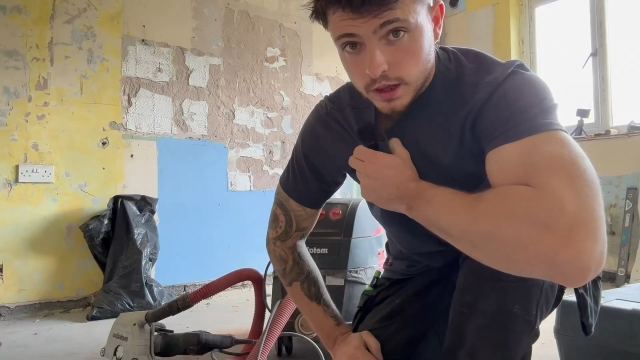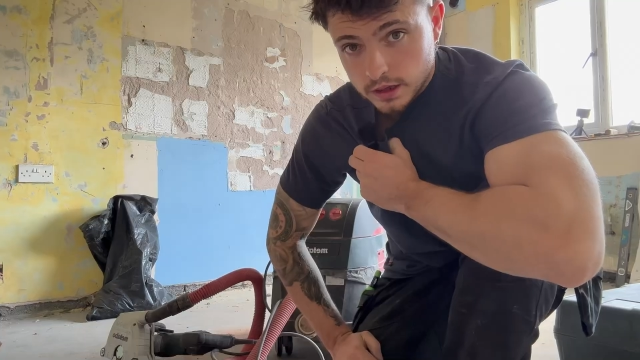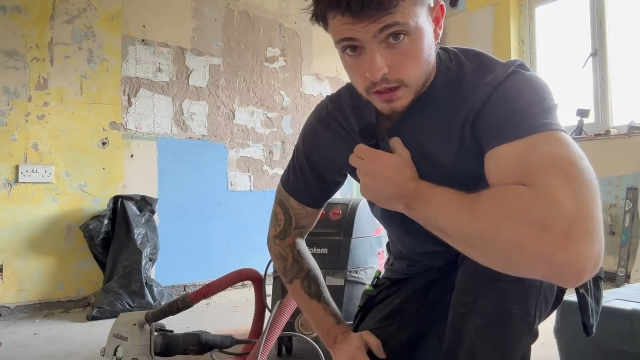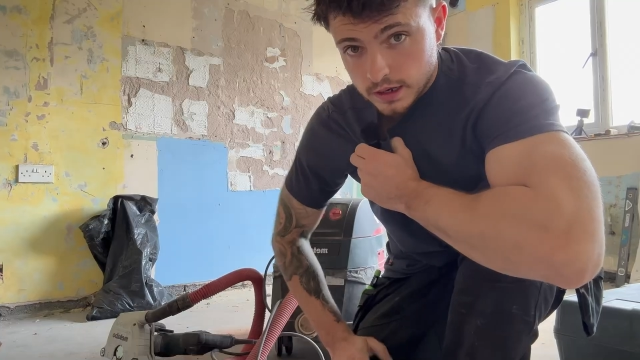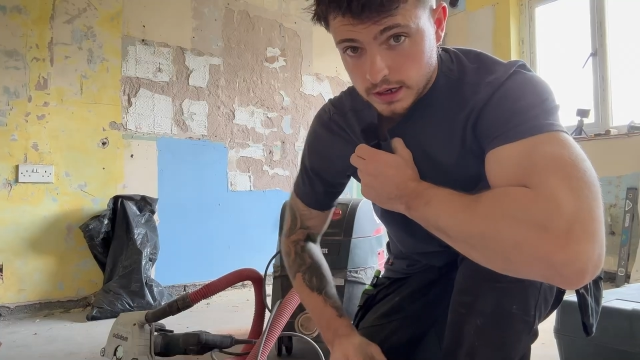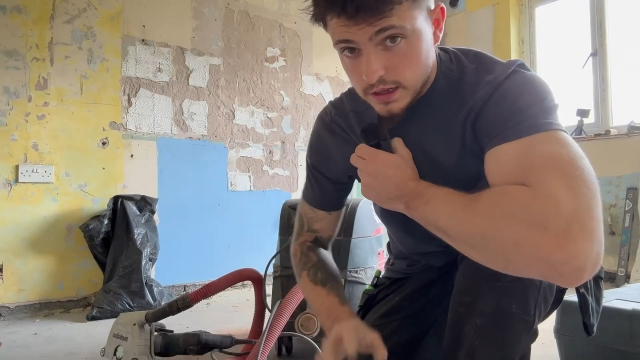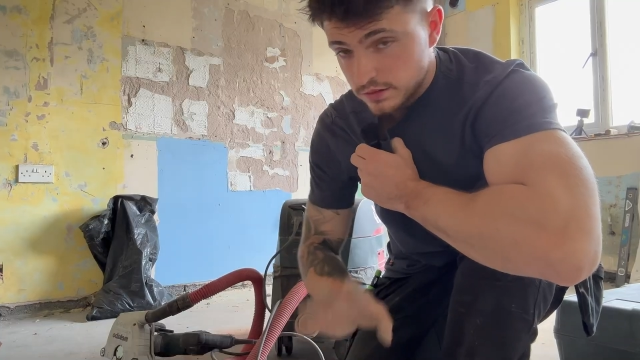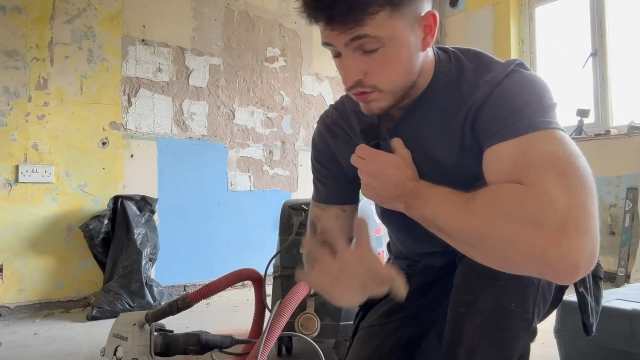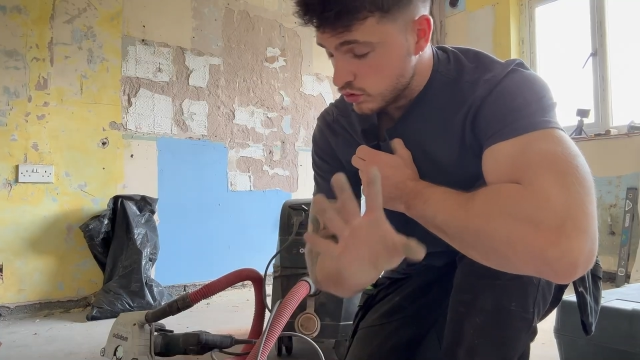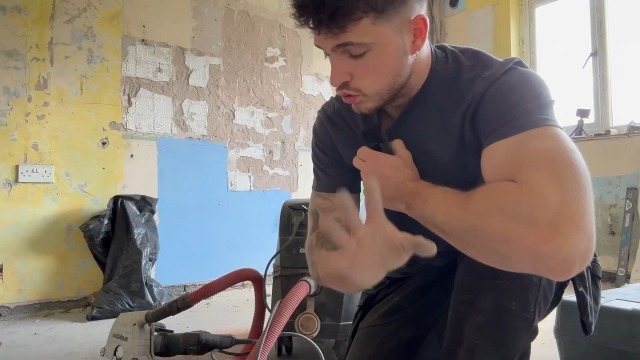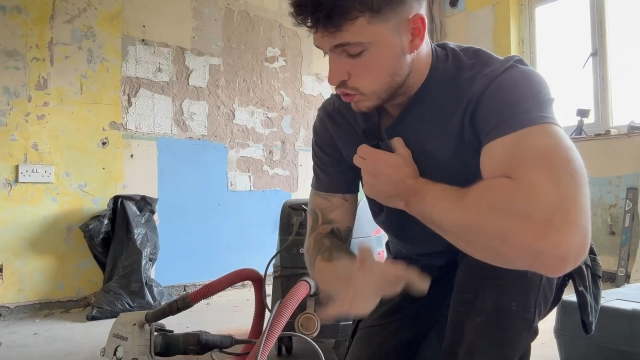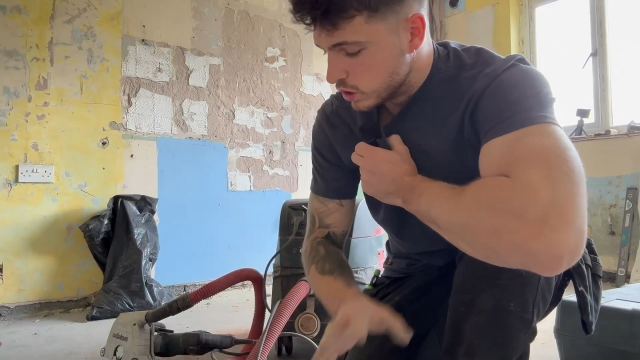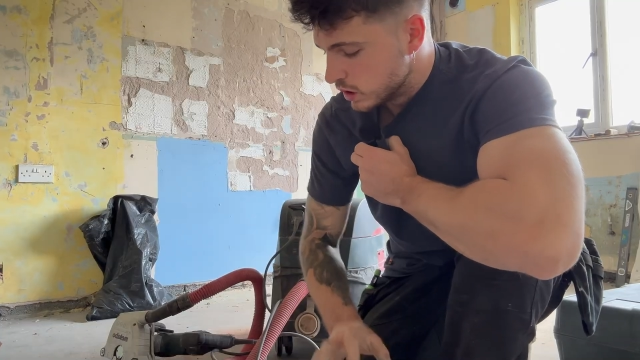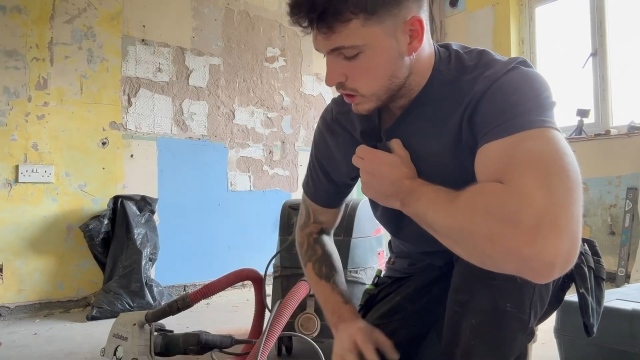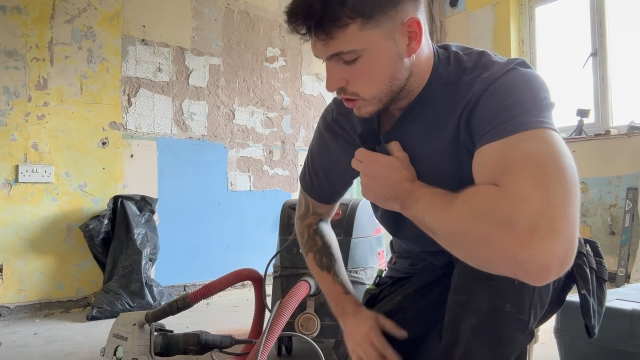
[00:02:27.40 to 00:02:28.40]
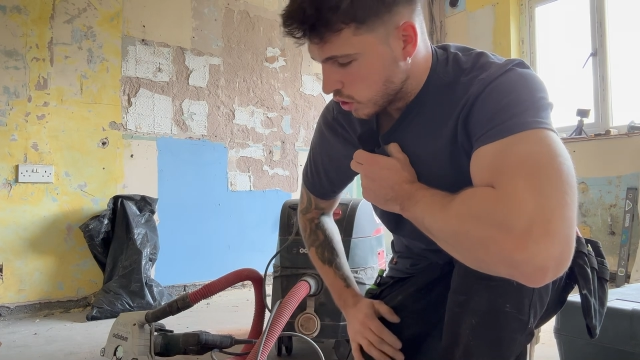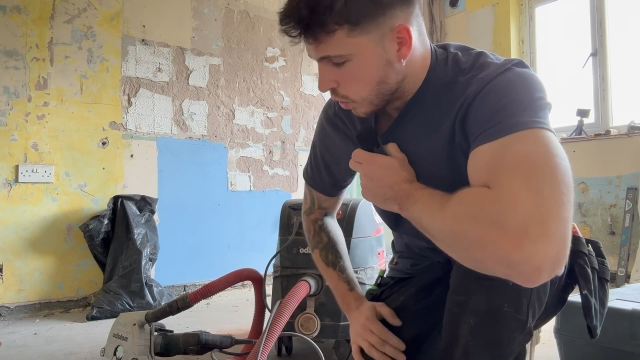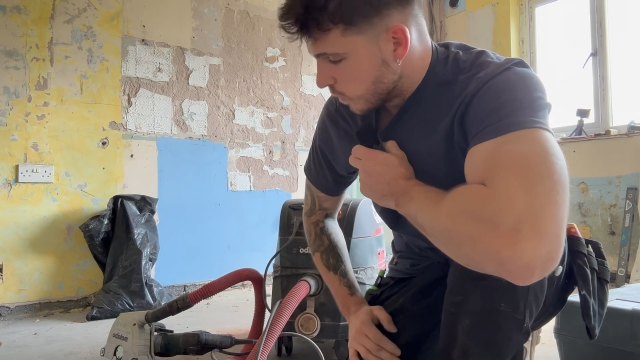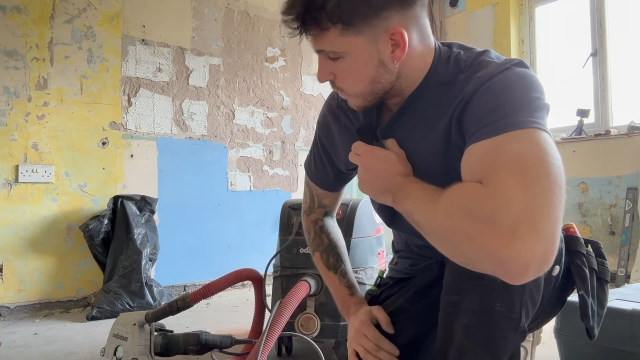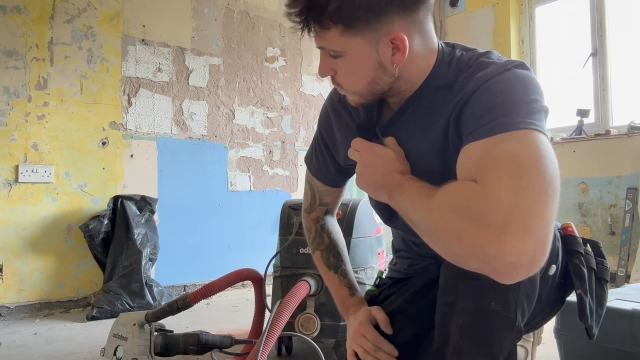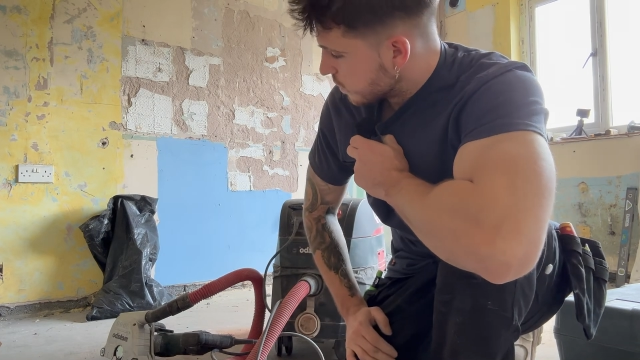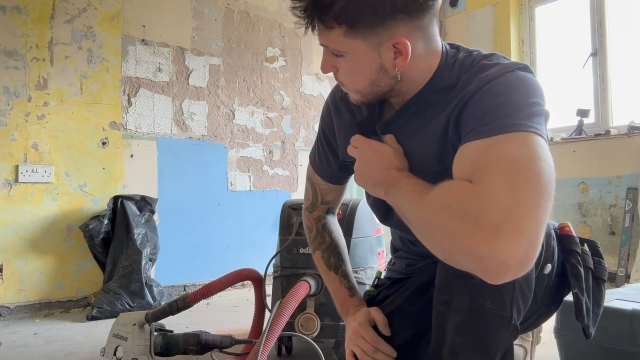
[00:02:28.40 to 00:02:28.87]
gonna leave you
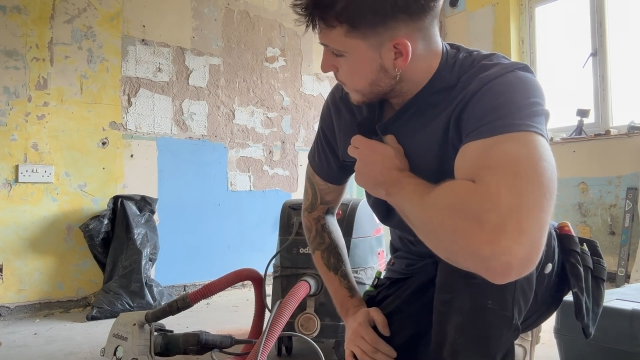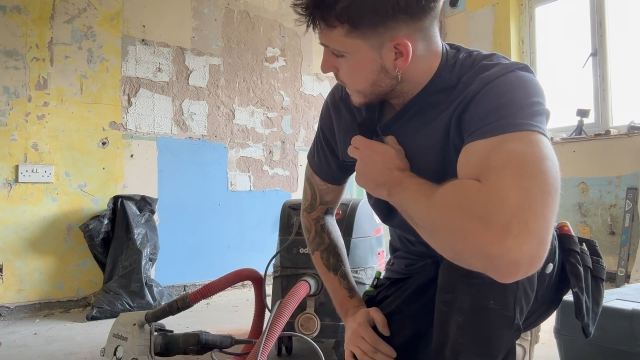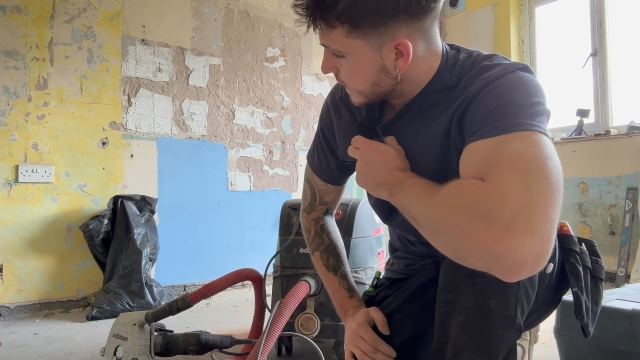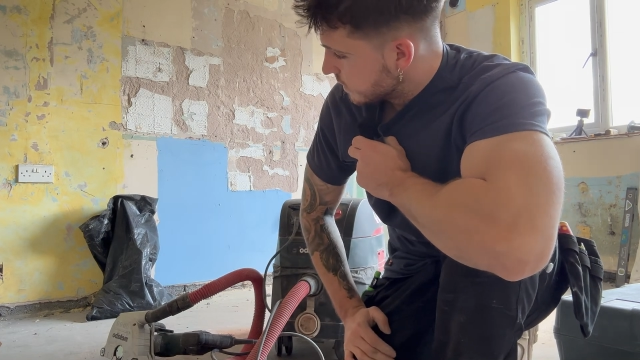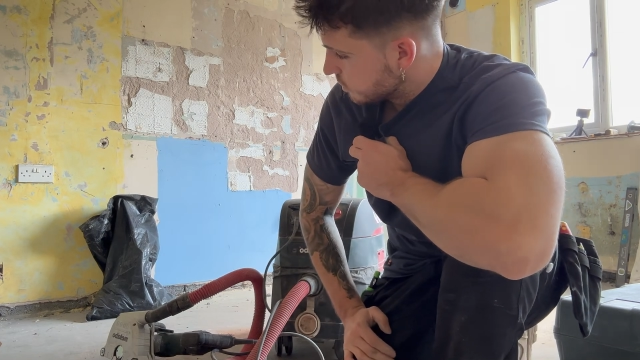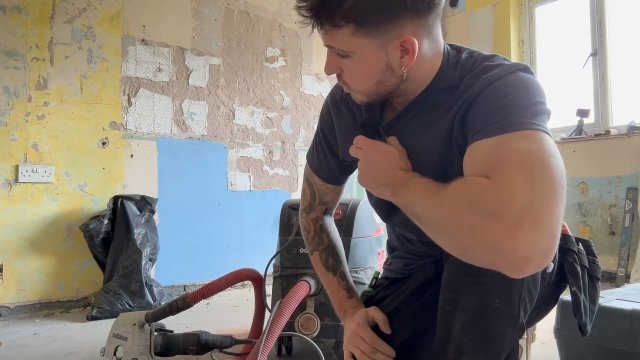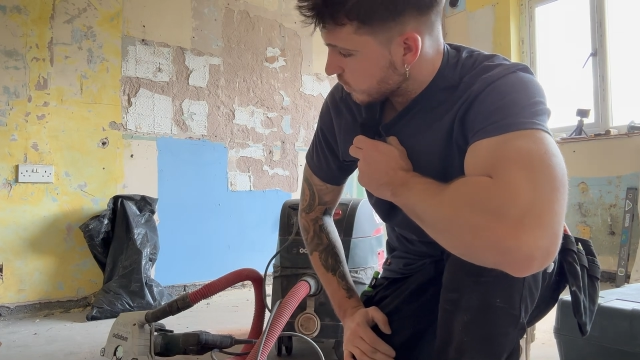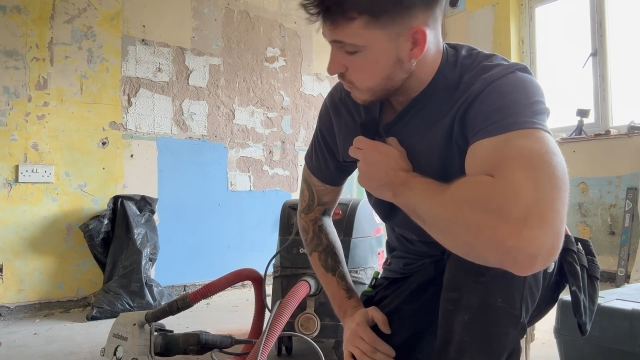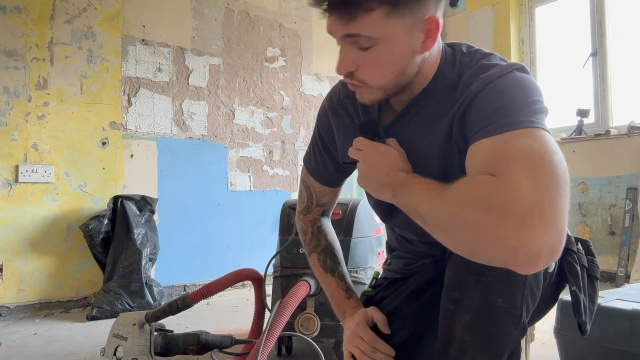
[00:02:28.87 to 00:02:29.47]
going for a minute just